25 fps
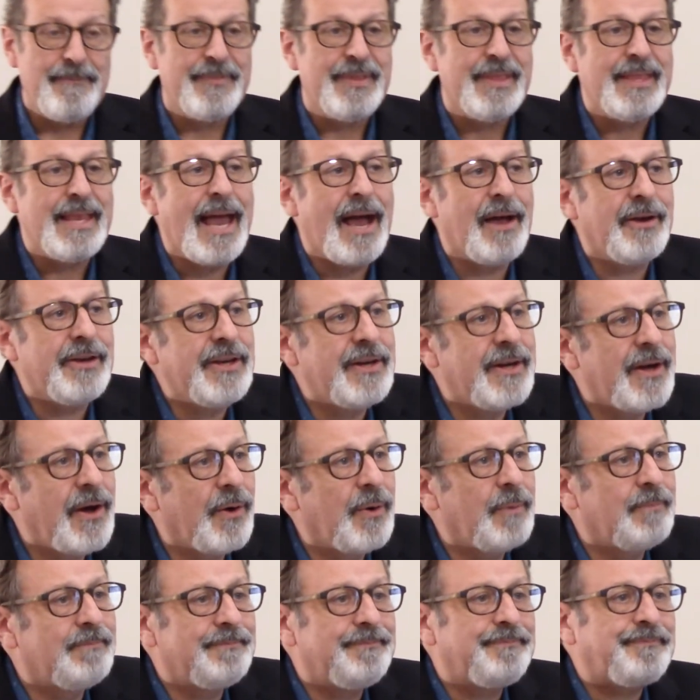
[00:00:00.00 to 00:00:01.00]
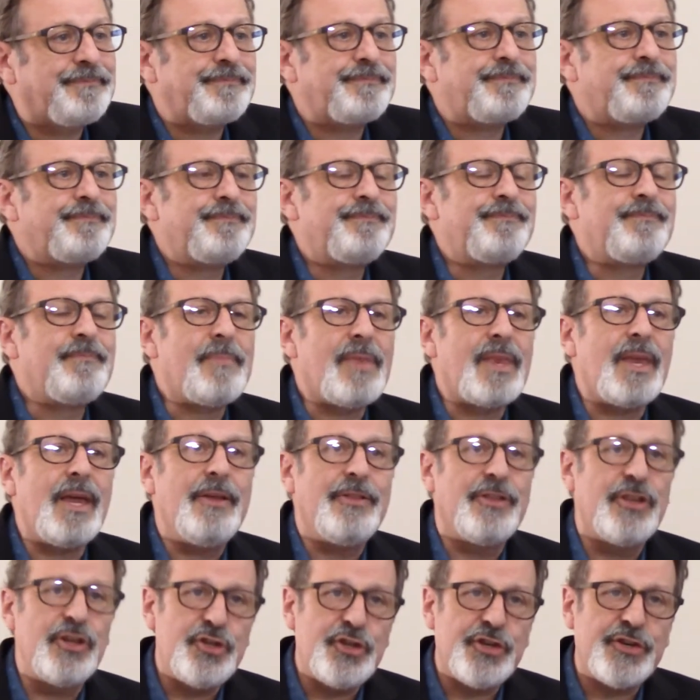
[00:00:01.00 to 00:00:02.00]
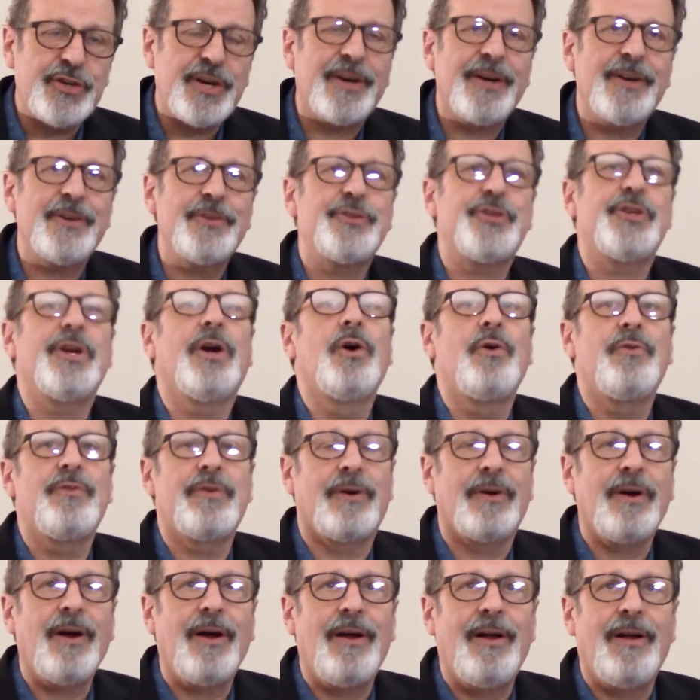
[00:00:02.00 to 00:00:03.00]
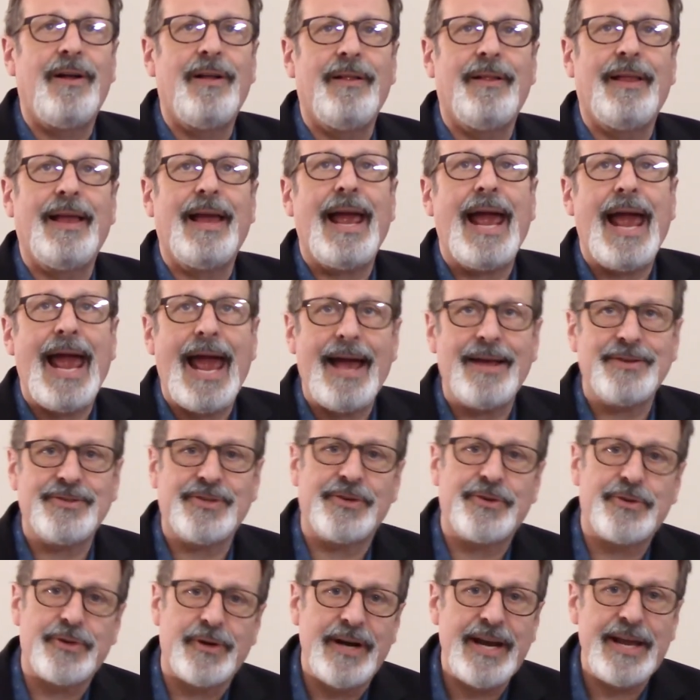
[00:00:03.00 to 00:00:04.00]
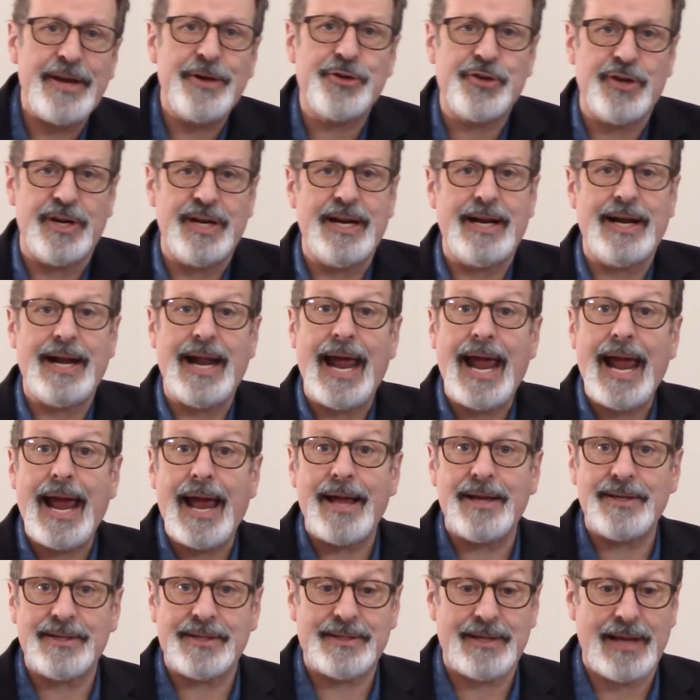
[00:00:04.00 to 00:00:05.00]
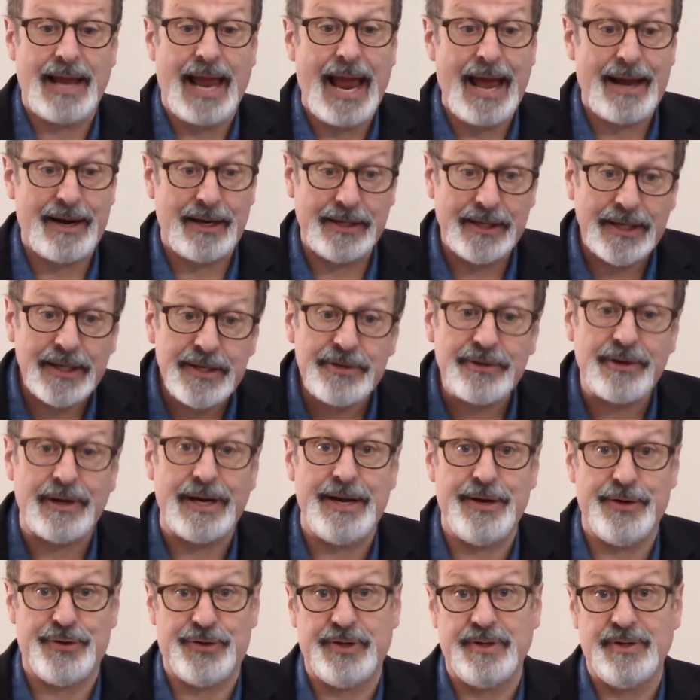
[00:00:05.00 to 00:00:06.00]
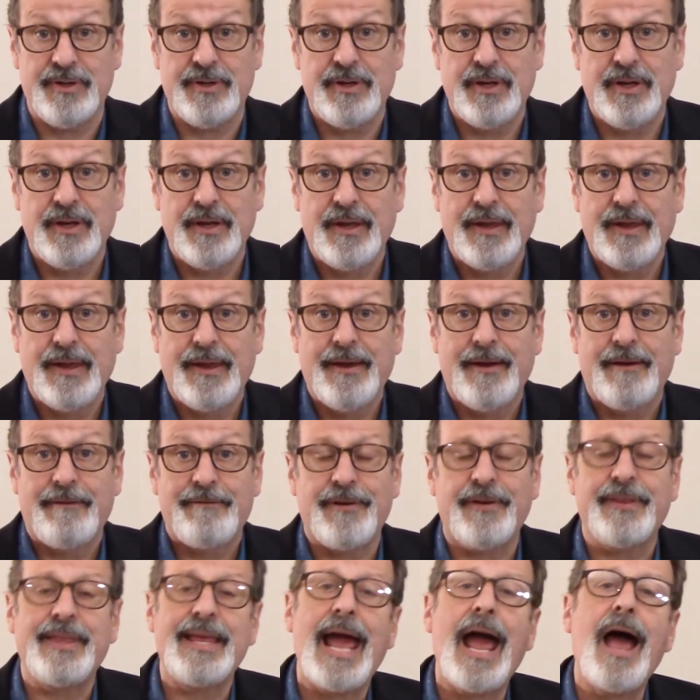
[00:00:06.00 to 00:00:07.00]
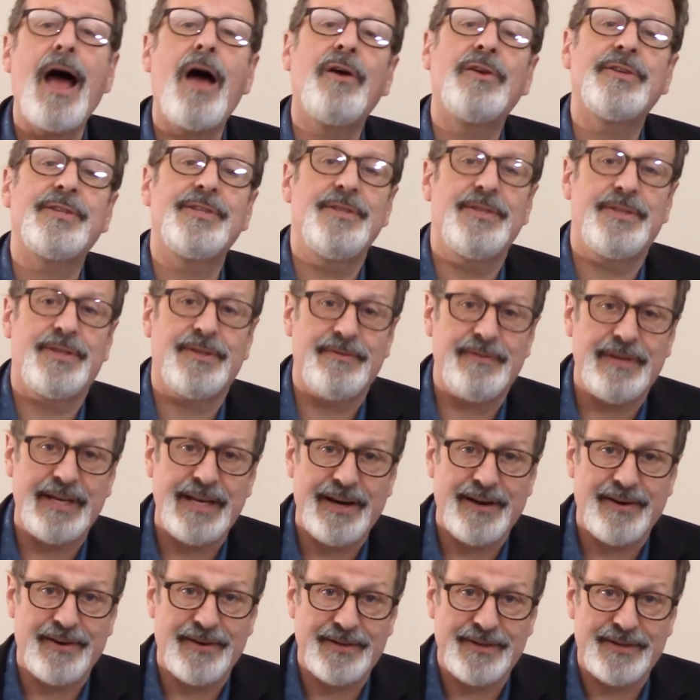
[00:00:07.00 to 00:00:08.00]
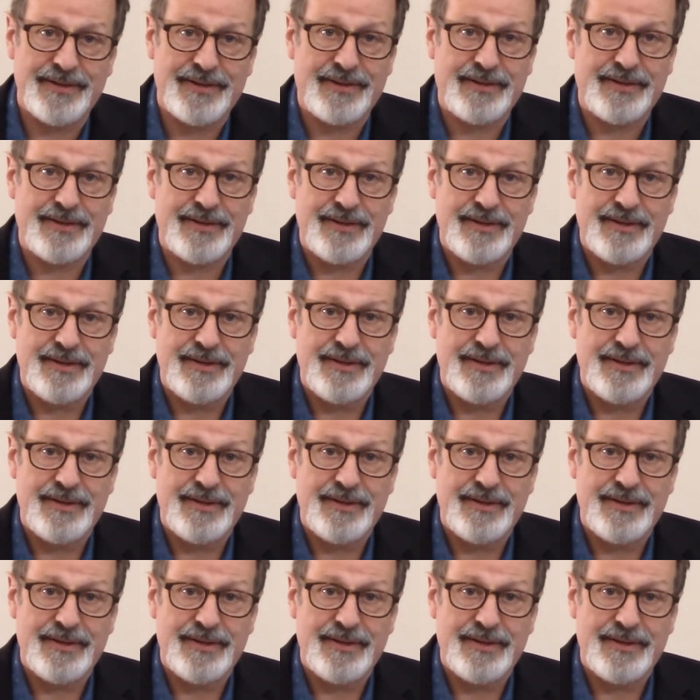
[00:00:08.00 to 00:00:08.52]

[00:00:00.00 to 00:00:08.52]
Now, you know, the church overall has a tradition, and it has had a good tradition for thousands of years